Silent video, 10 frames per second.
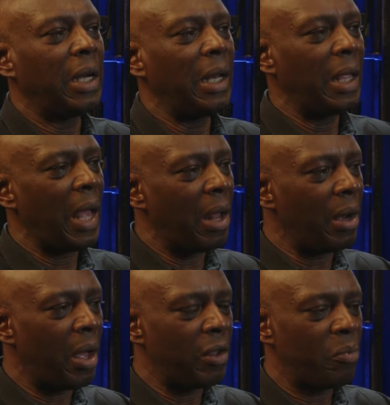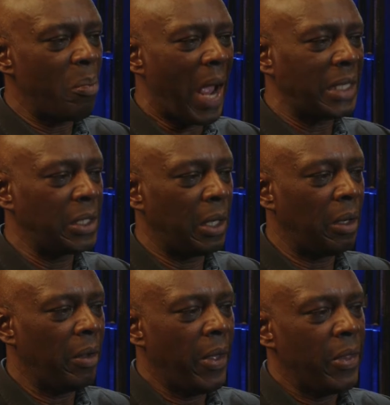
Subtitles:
clearly our lives matter.